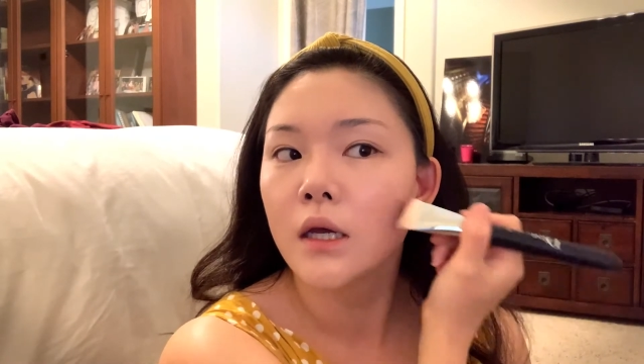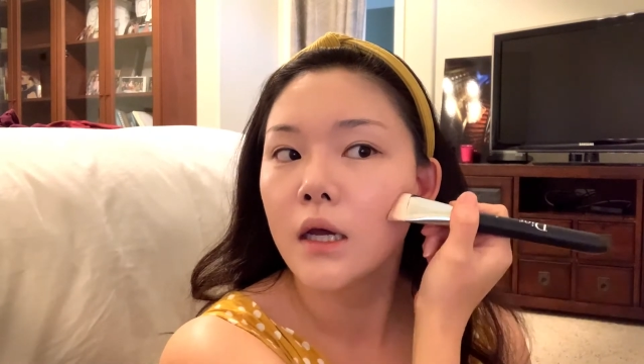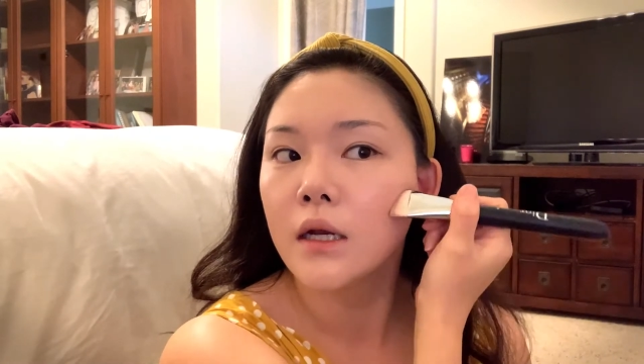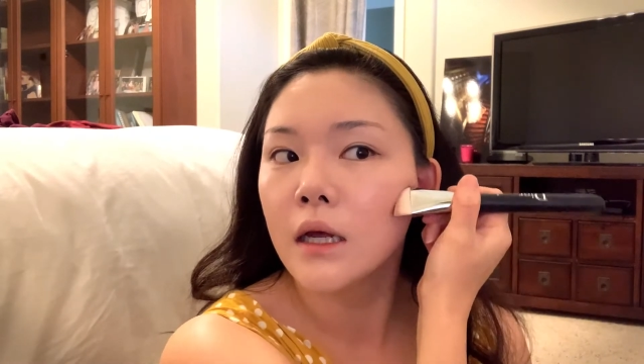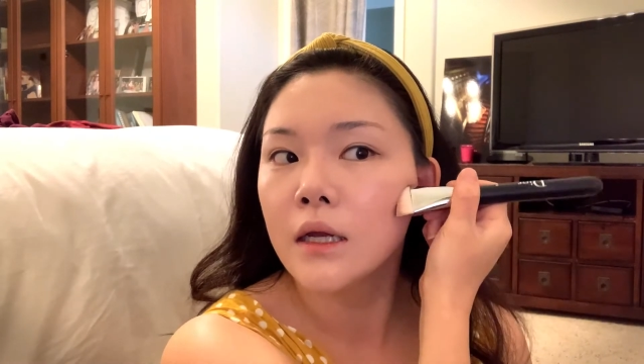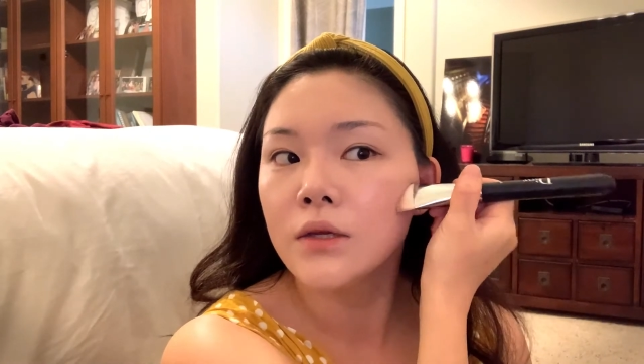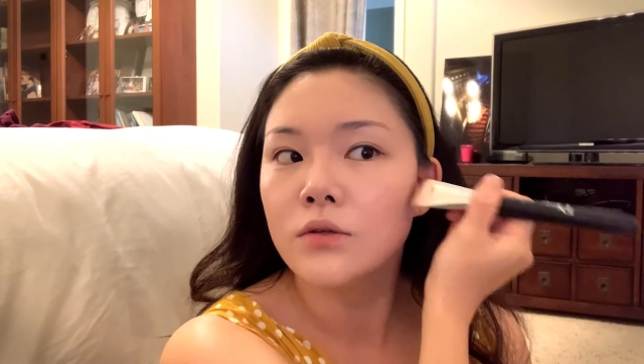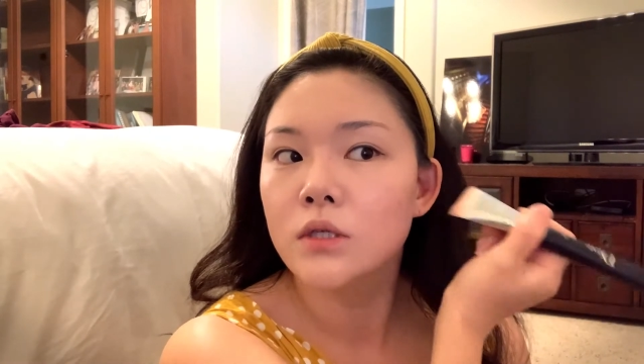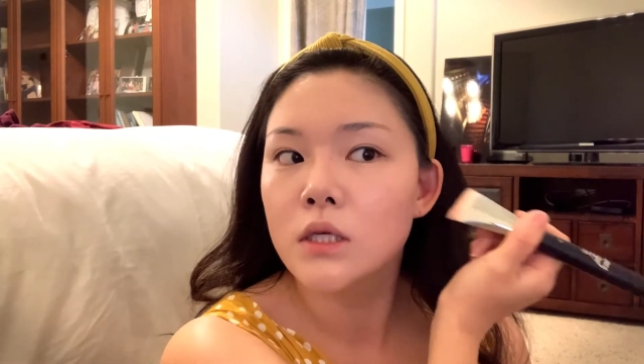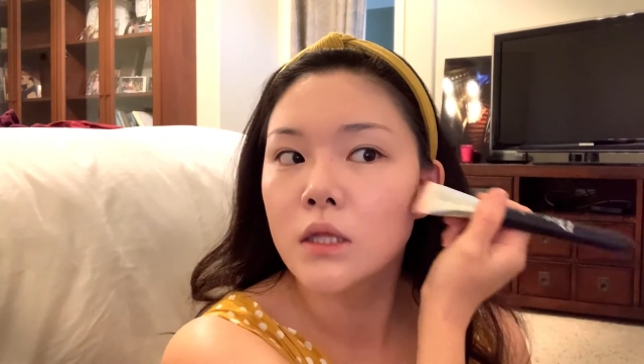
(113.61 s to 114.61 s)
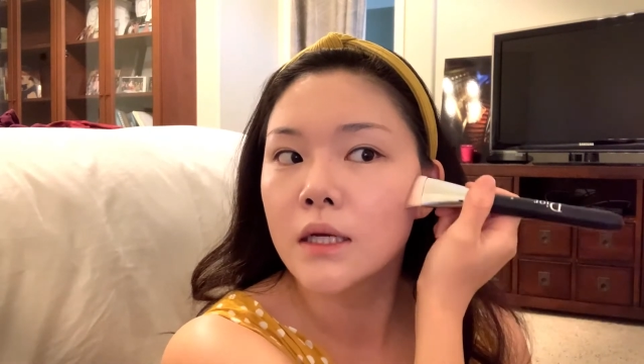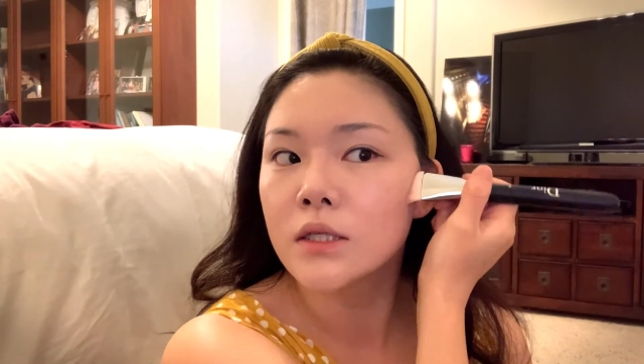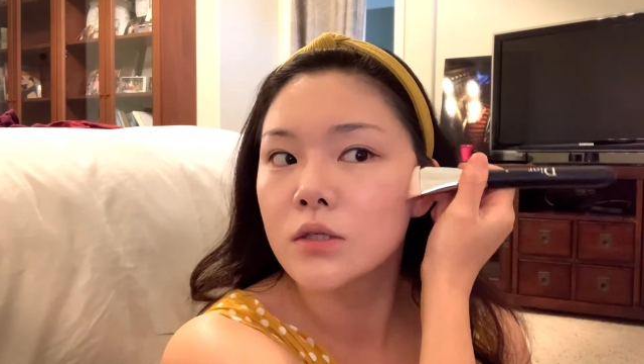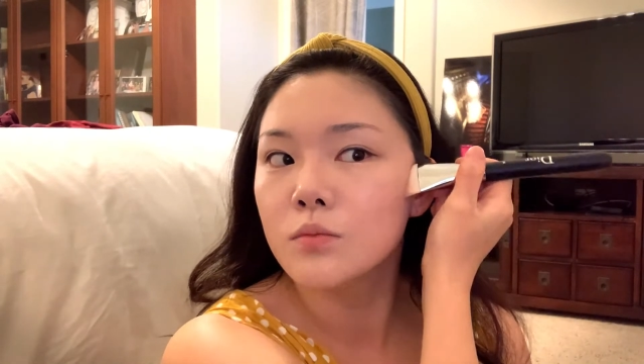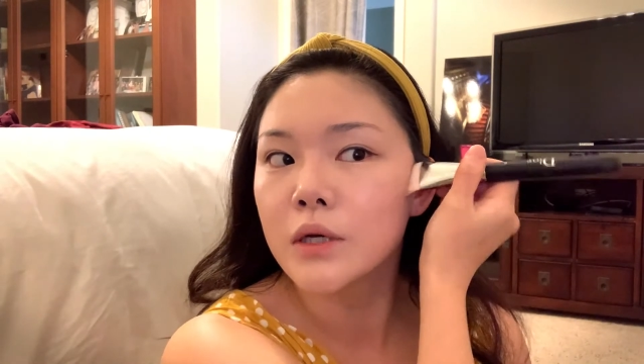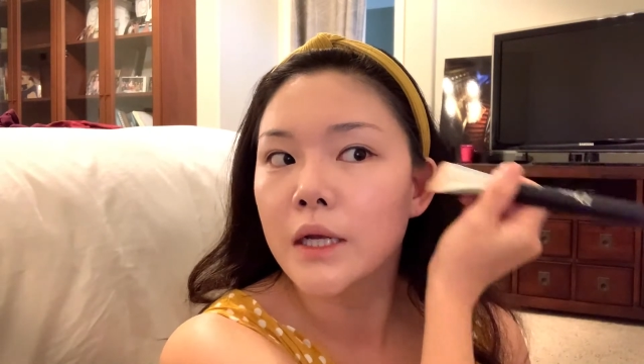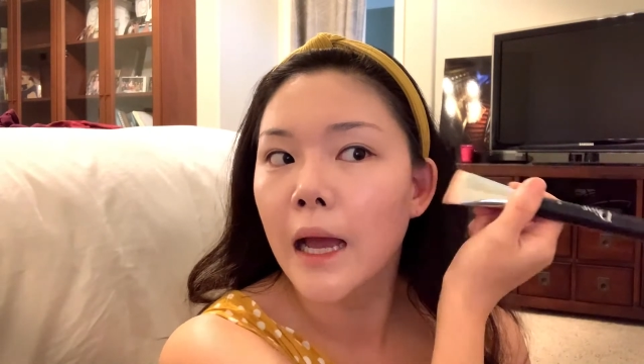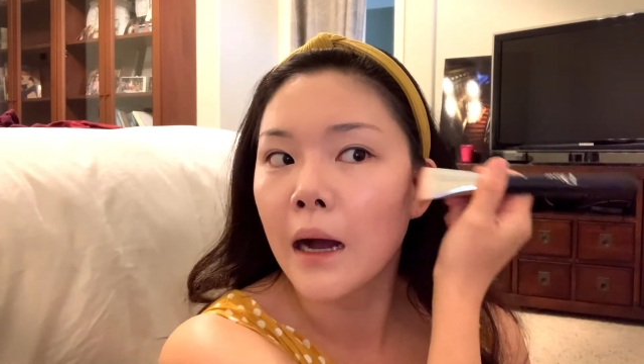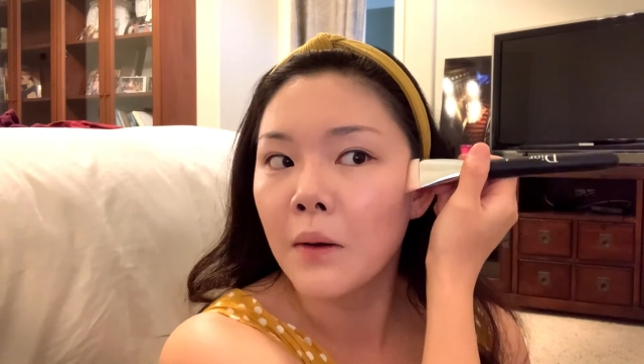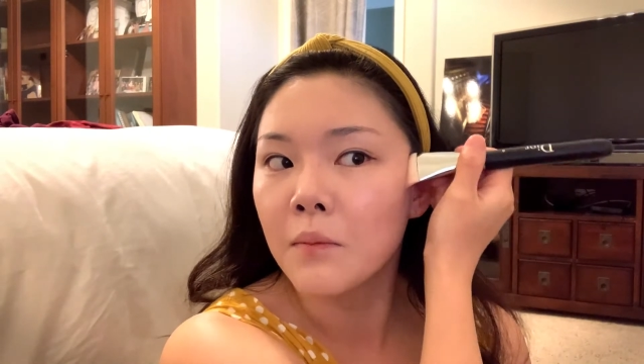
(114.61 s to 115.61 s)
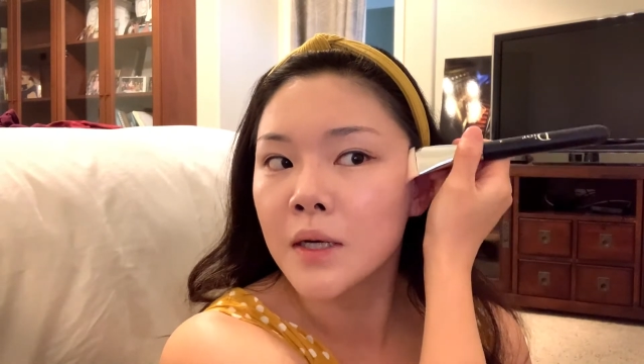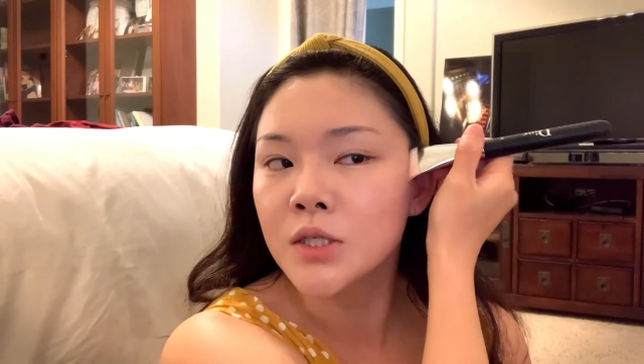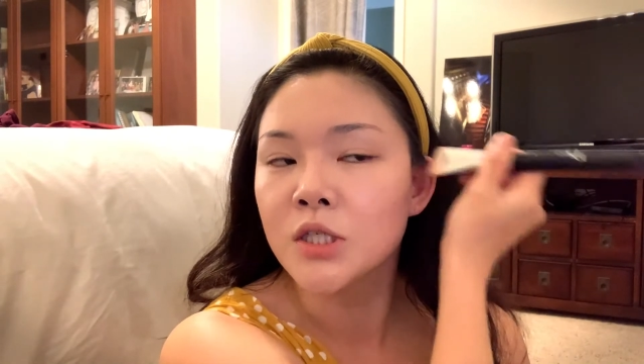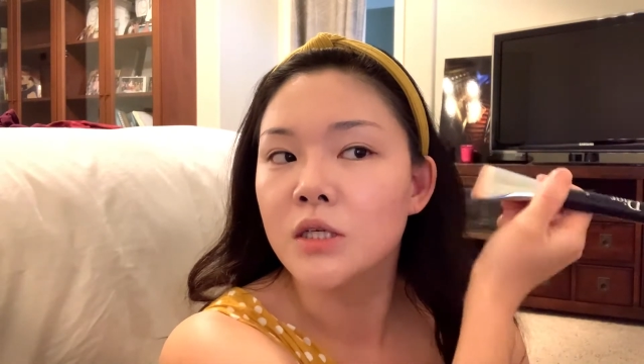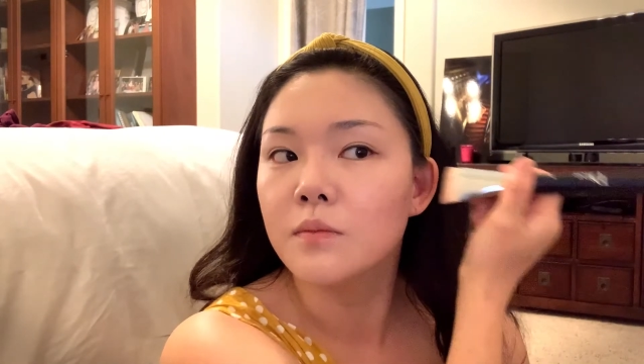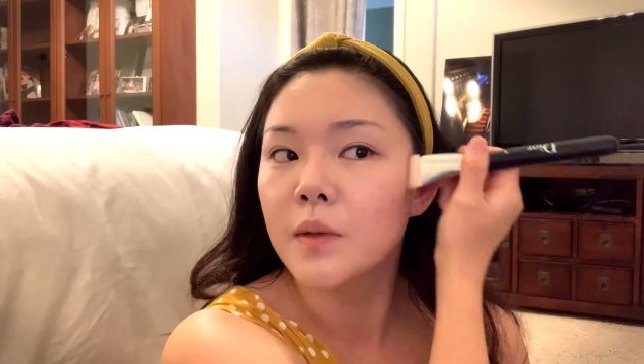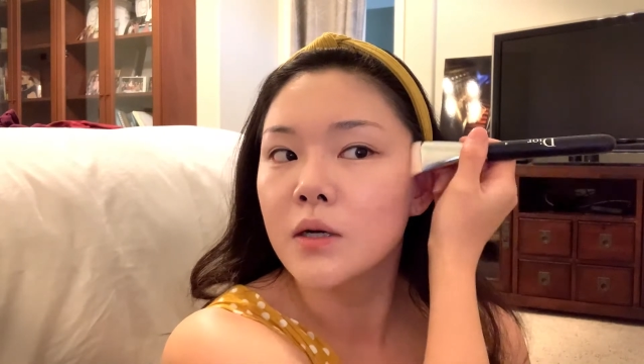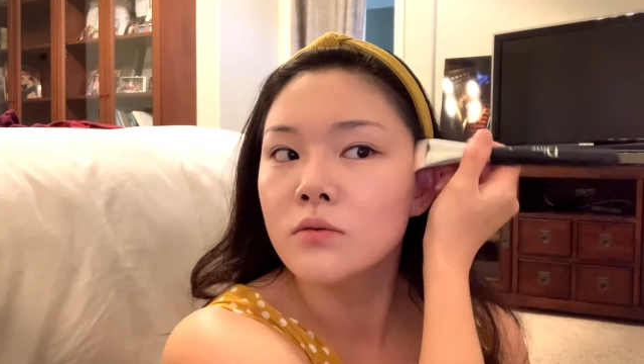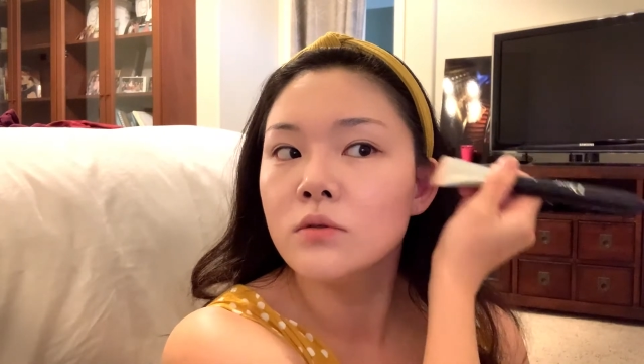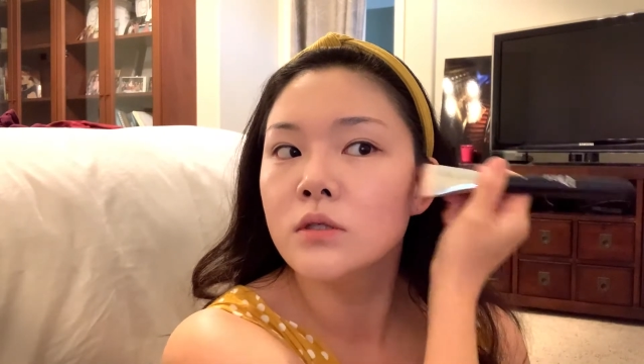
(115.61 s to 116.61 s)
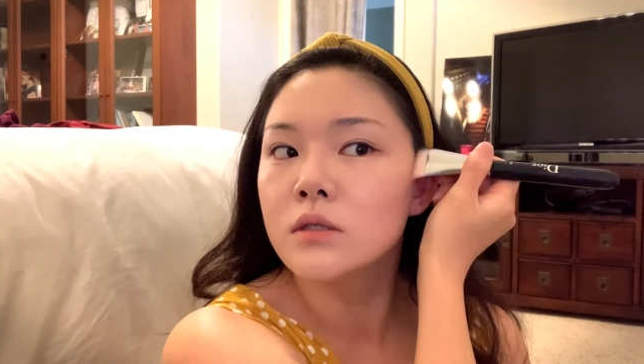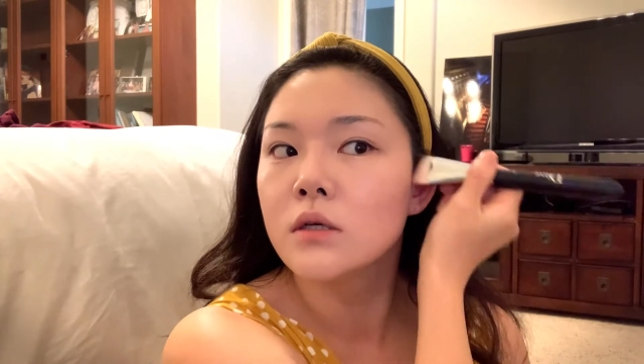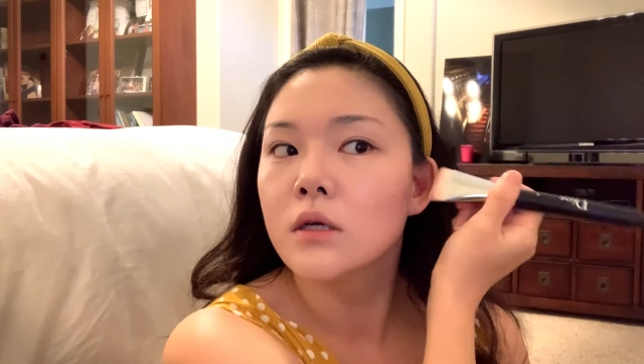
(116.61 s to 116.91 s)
And I usually like to bring out my cheekbones,